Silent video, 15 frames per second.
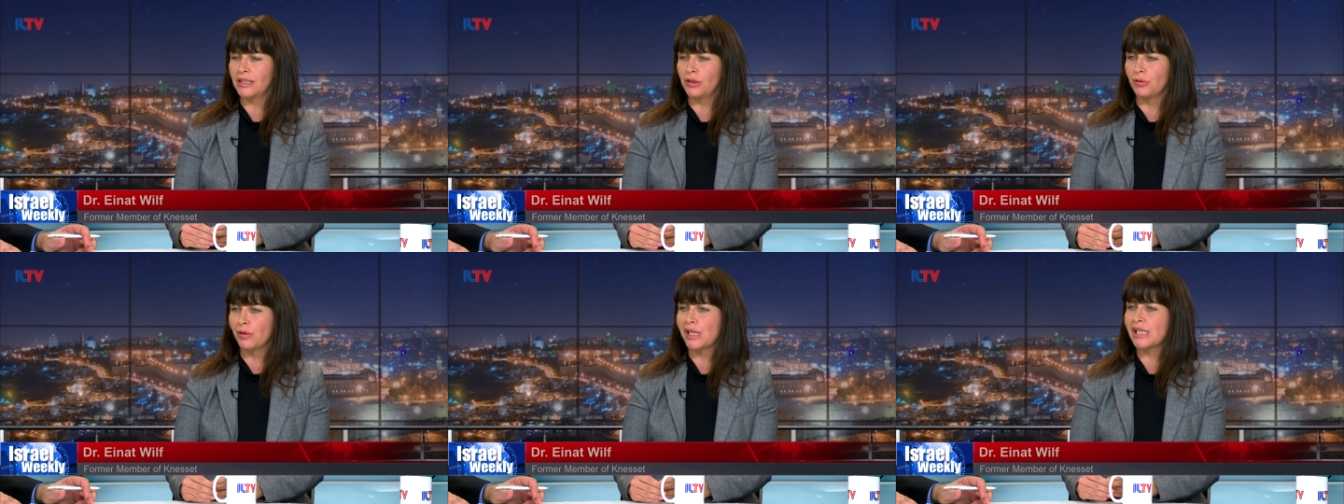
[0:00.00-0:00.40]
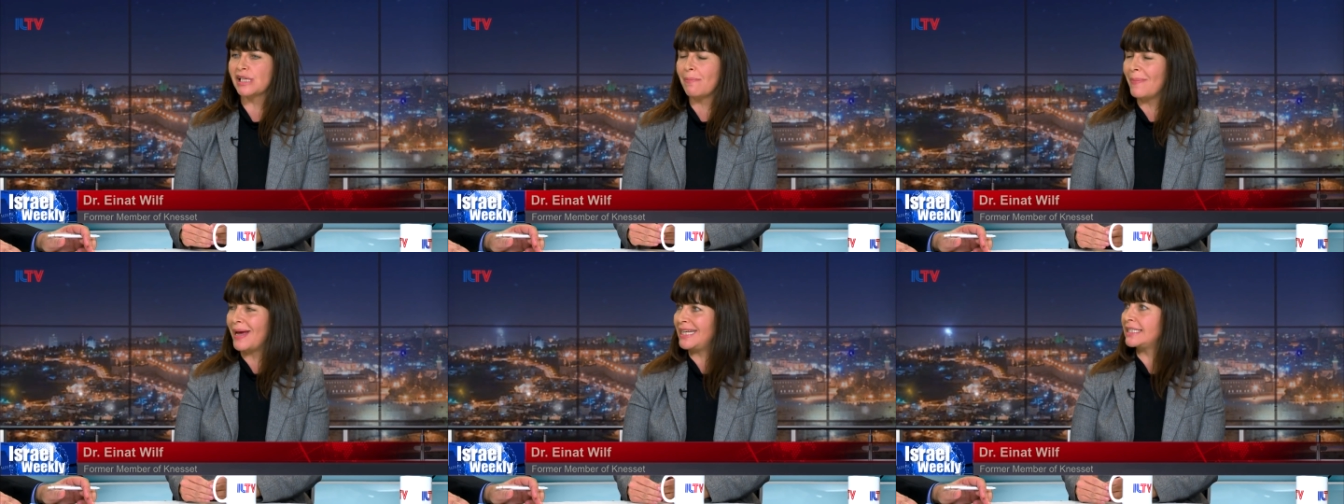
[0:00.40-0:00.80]
to
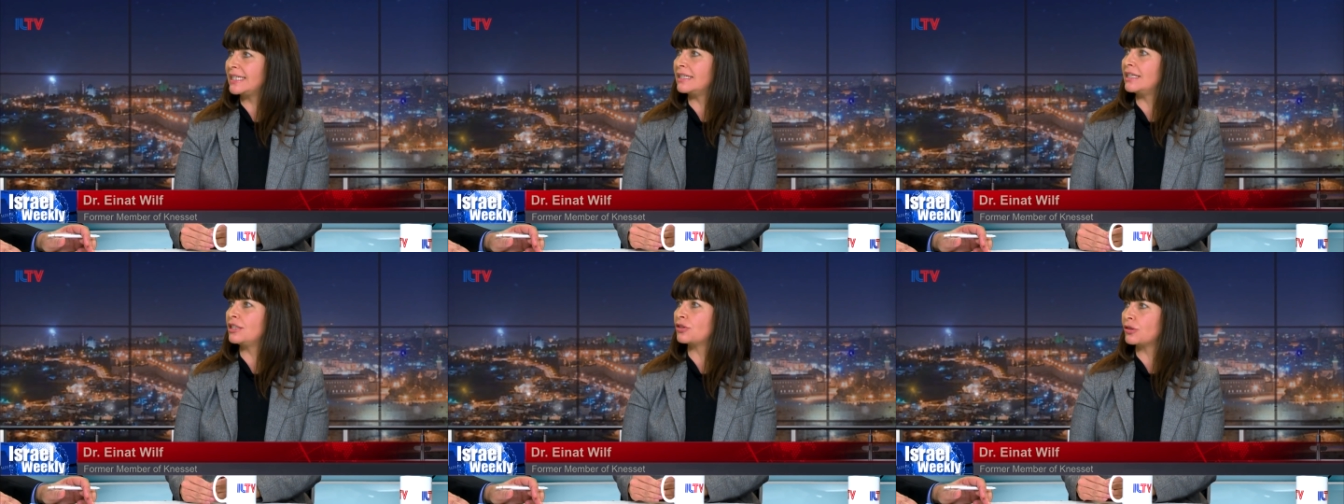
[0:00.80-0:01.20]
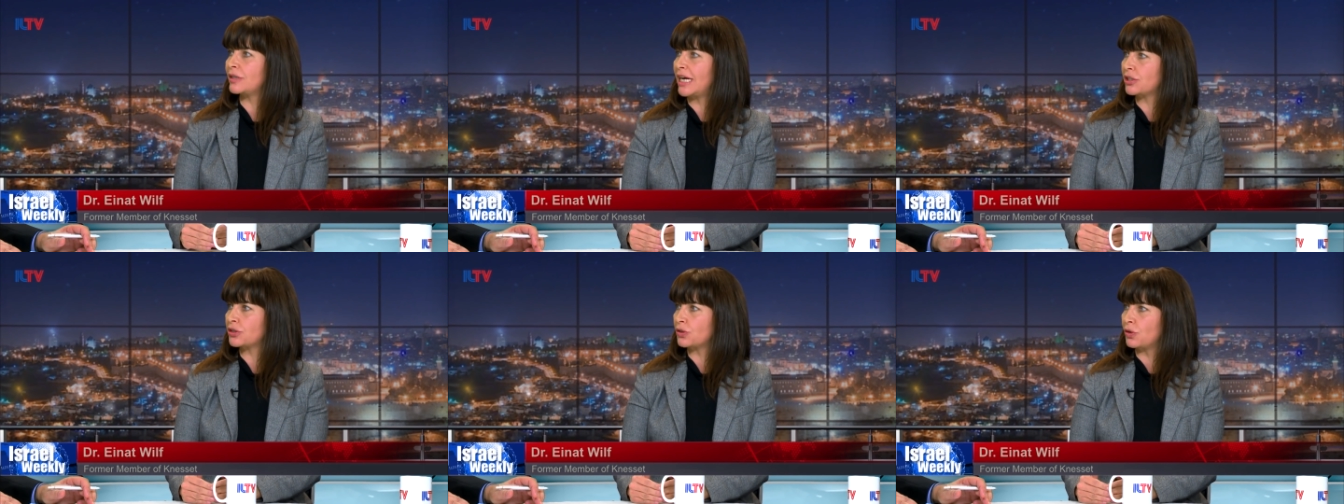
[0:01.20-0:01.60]
cement in
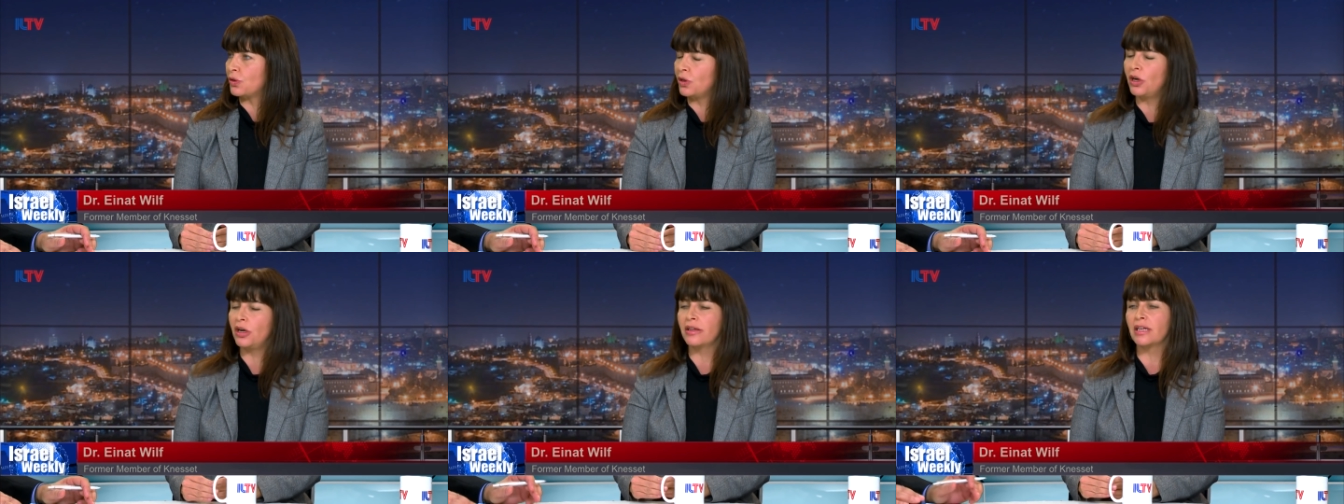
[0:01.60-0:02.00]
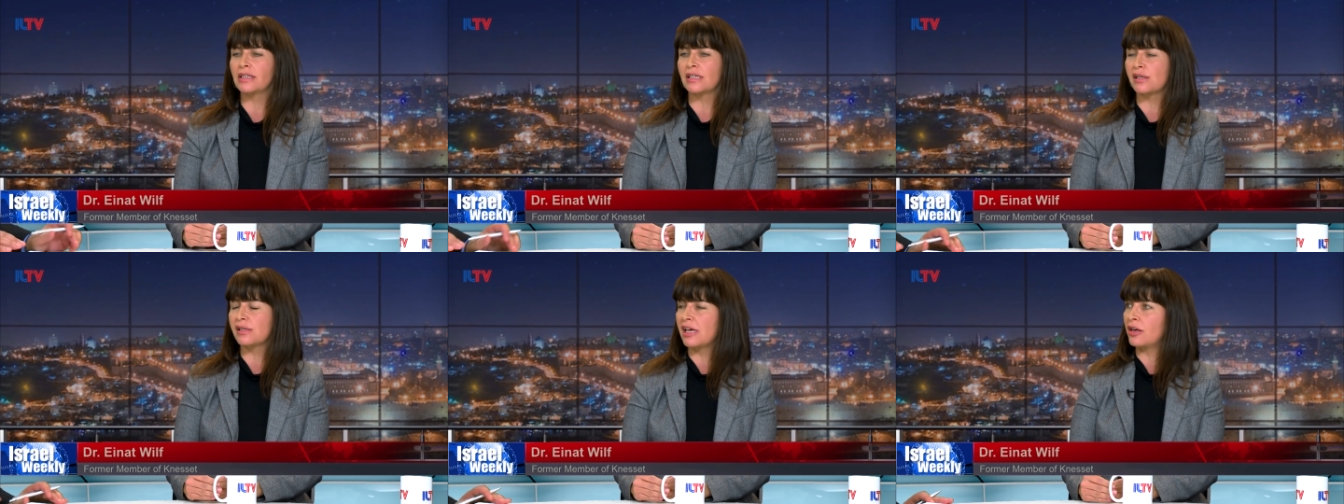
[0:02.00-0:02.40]
international law that
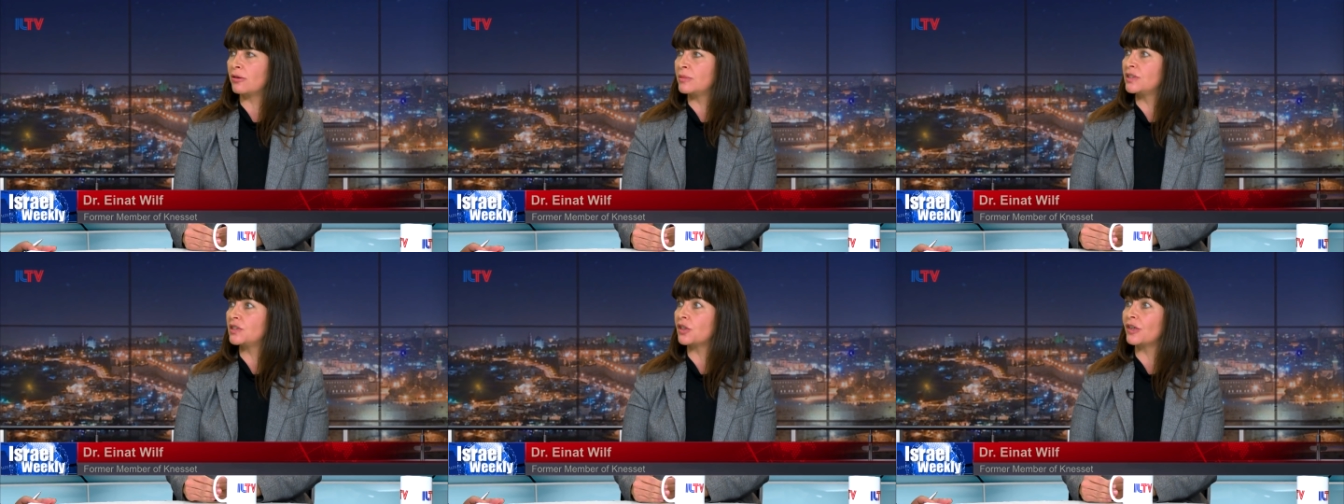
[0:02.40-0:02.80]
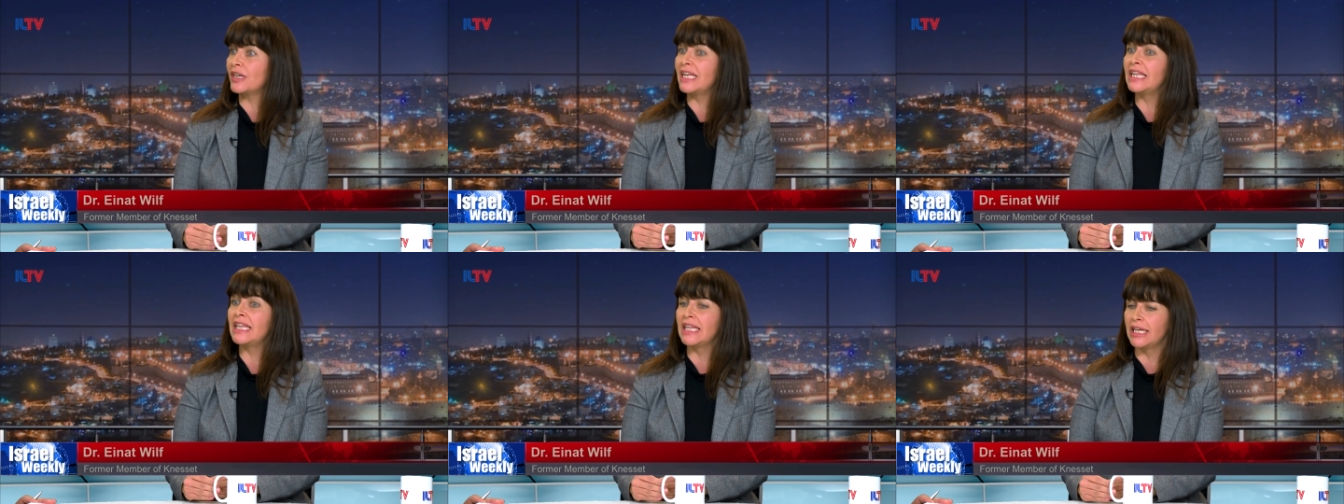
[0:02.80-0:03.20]
the settlements are
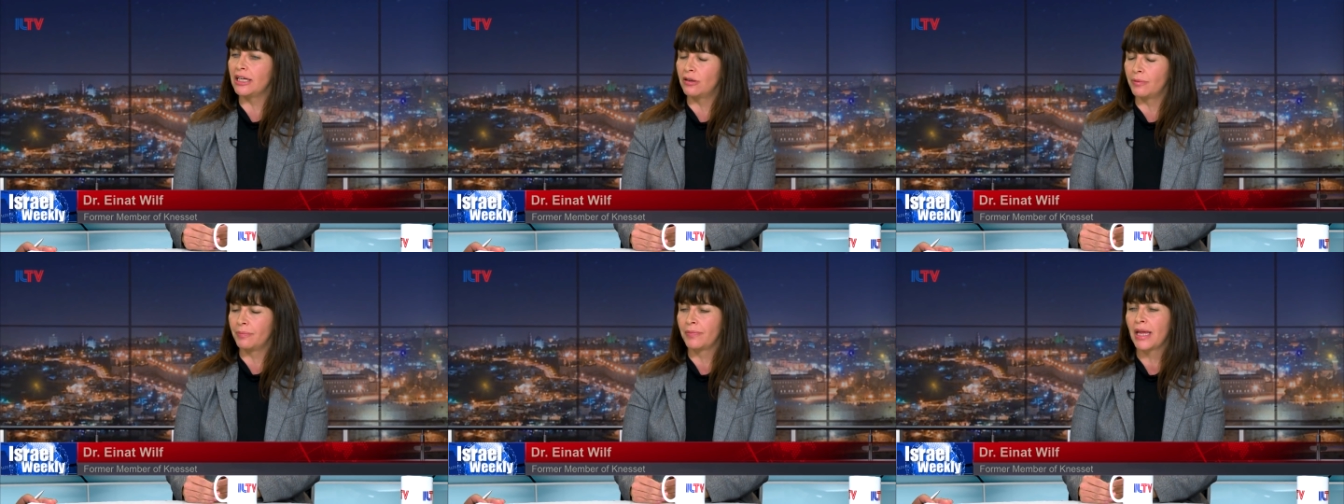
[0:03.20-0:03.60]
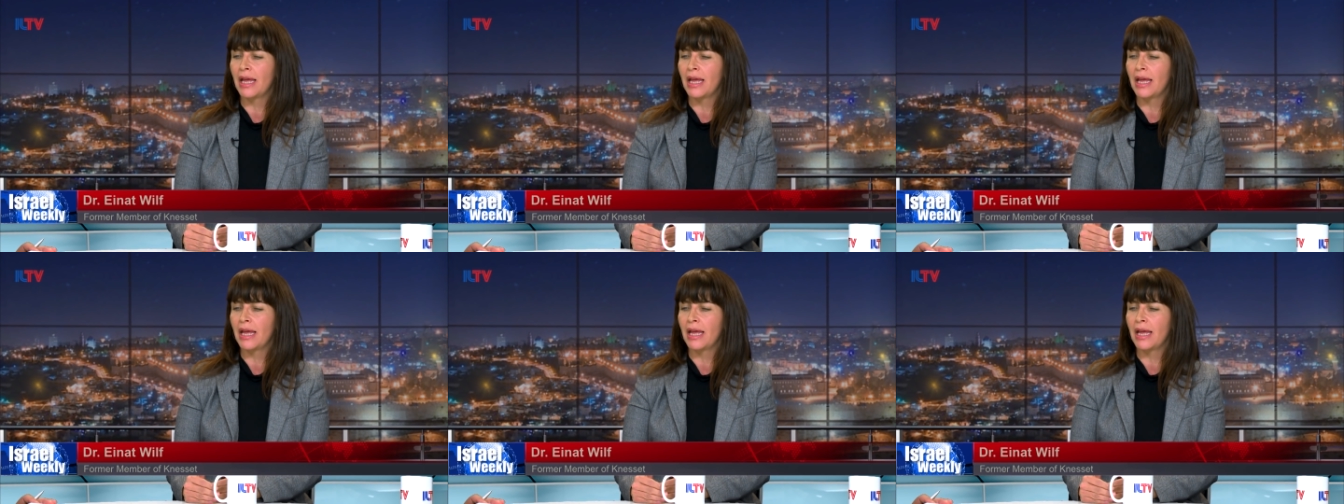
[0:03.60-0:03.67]
illegal.